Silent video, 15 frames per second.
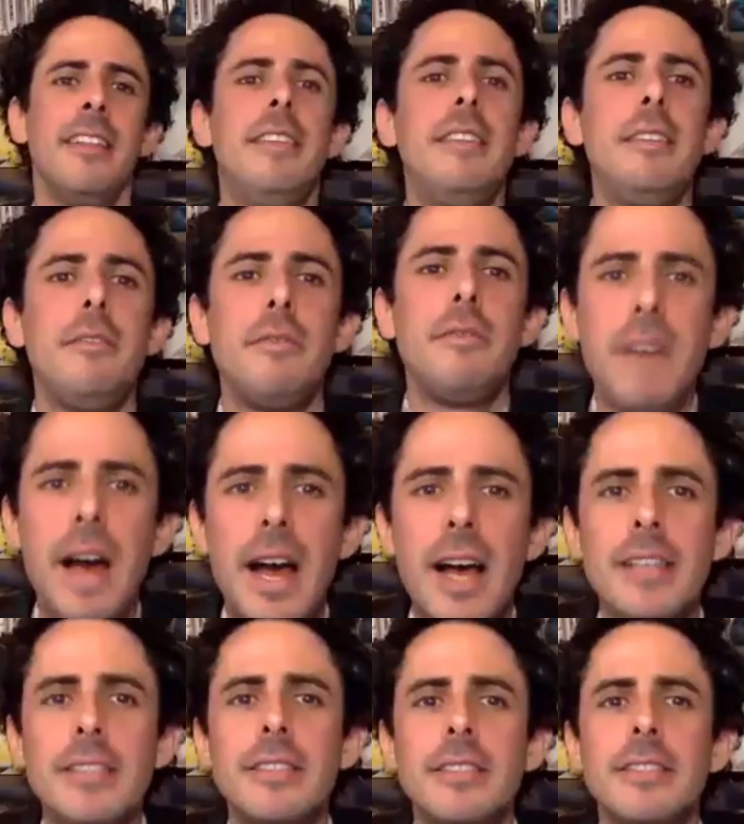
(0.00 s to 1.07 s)
the
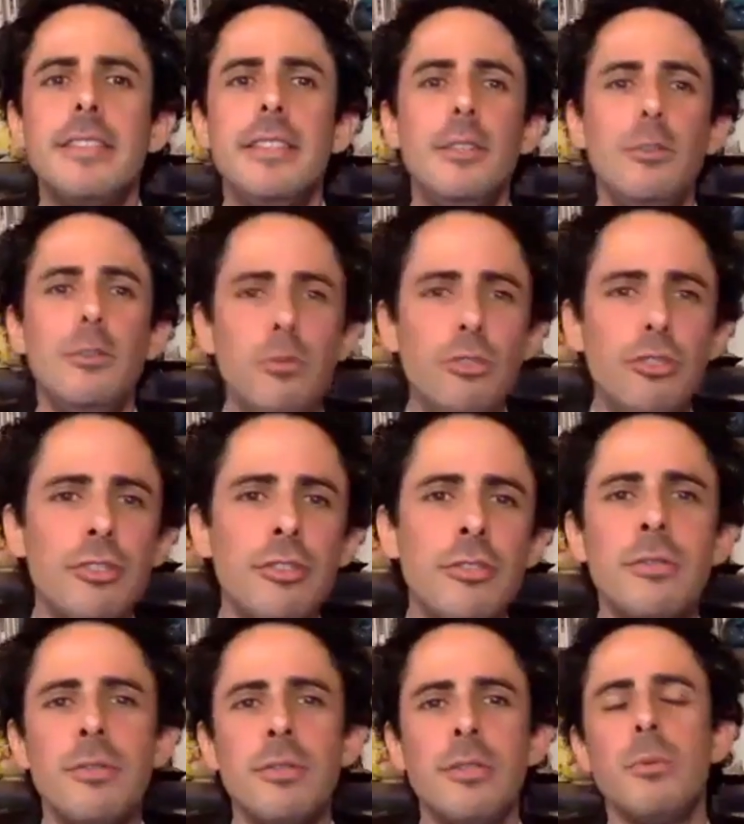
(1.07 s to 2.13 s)
vast
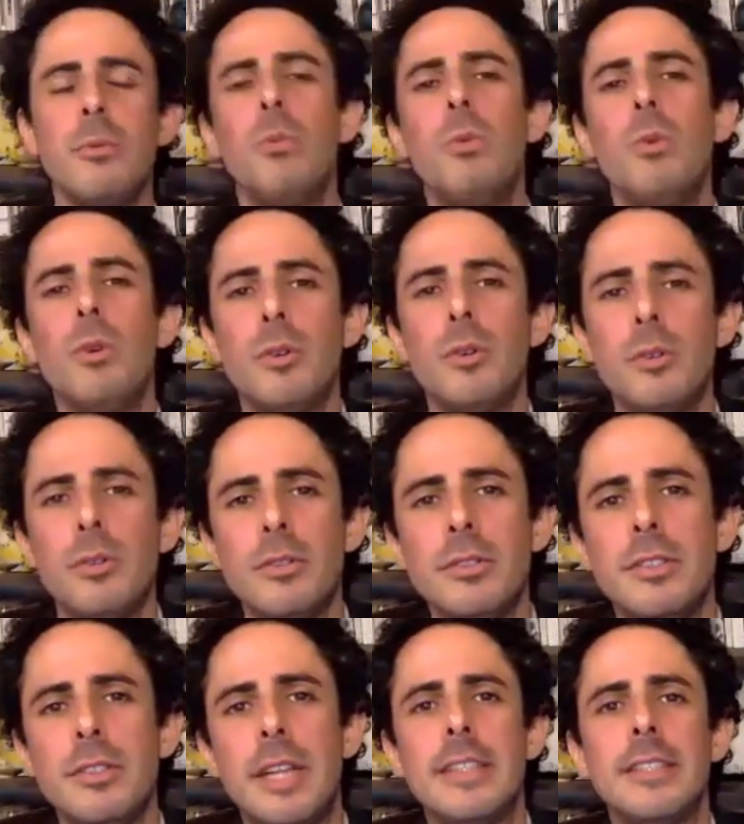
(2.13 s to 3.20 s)
delusional
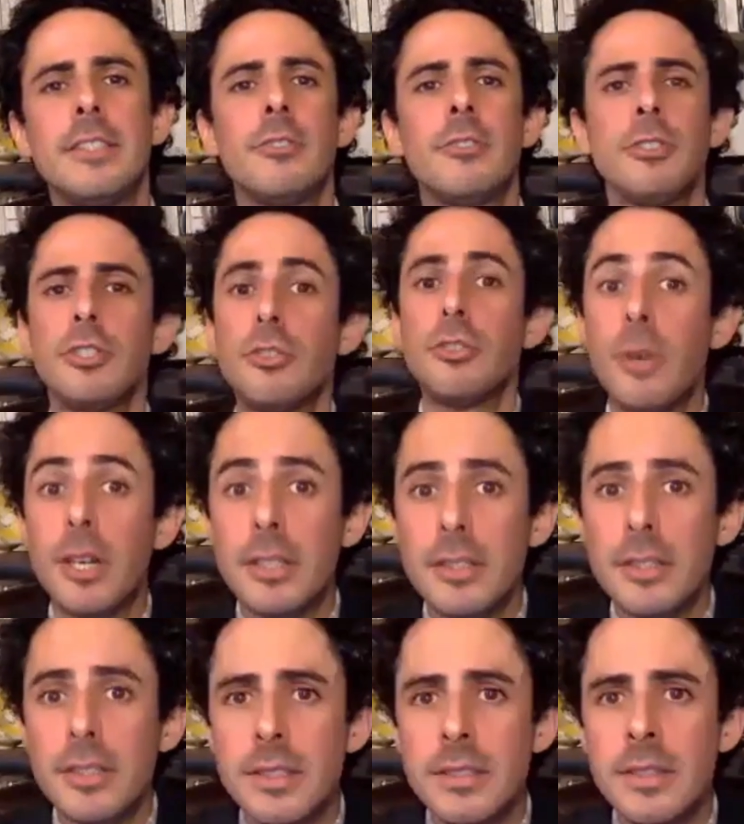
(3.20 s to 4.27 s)
world that is
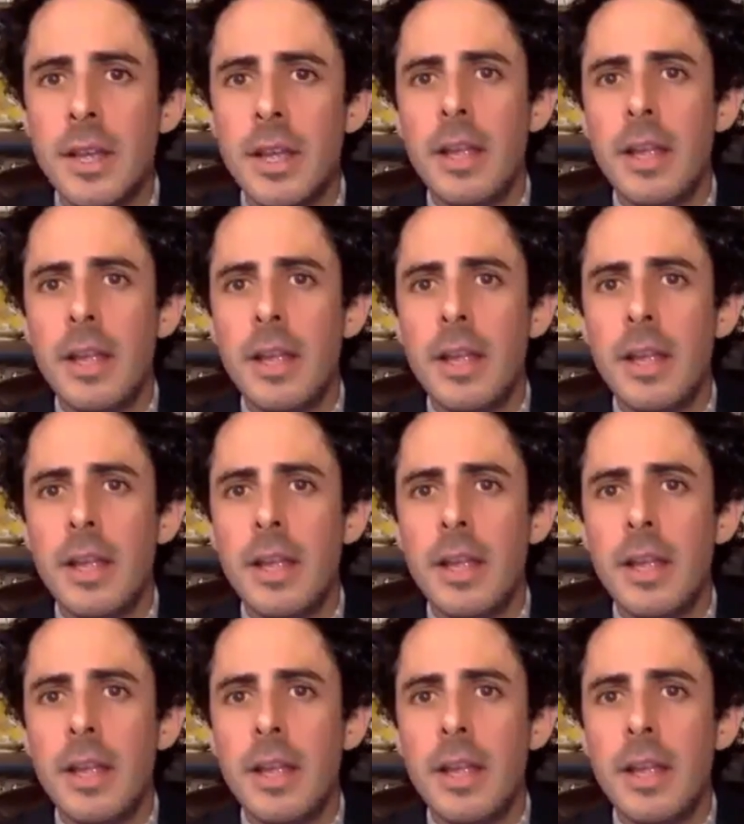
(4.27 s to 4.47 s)
constructed,